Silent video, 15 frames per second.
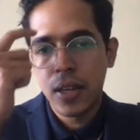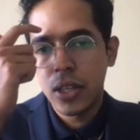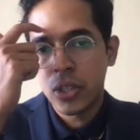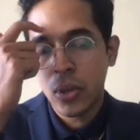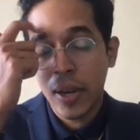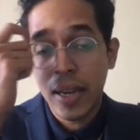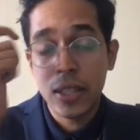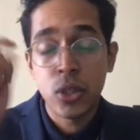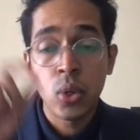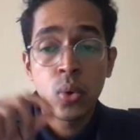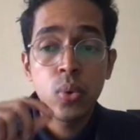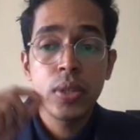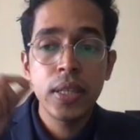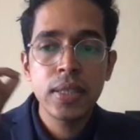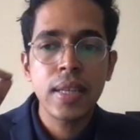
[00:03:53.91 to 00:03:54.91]
So
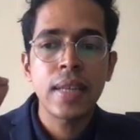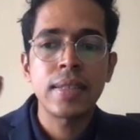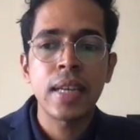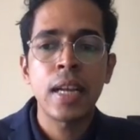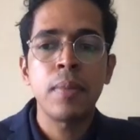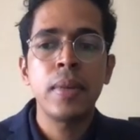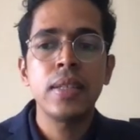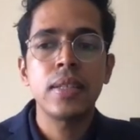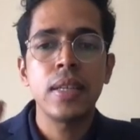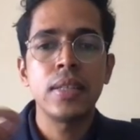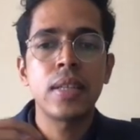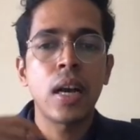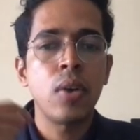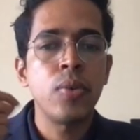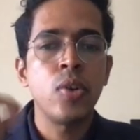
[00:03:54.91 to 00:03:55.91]
through these assignments
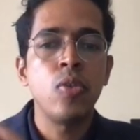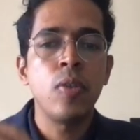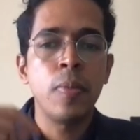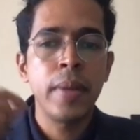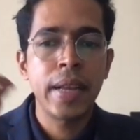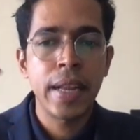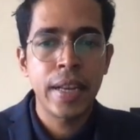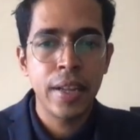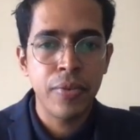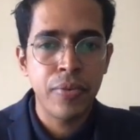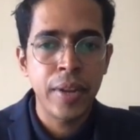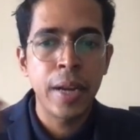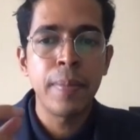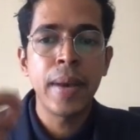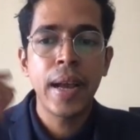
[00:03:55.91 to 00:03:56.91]
is how you will be getting
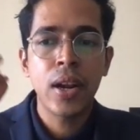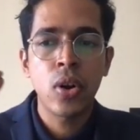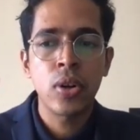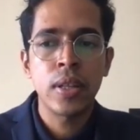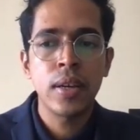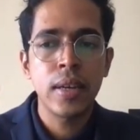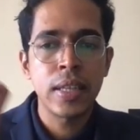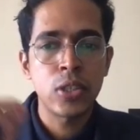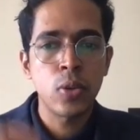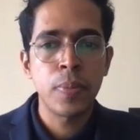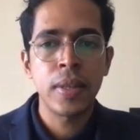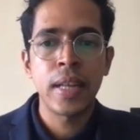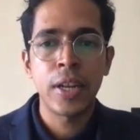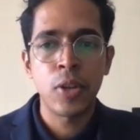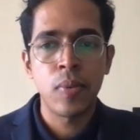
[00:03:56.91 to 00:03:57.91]
feedback on the SOP
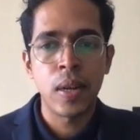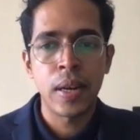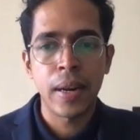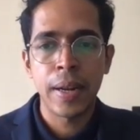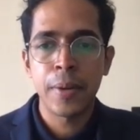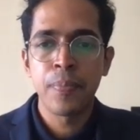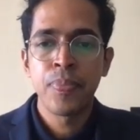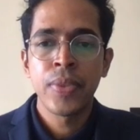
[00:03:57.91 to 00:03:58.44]
that you will write.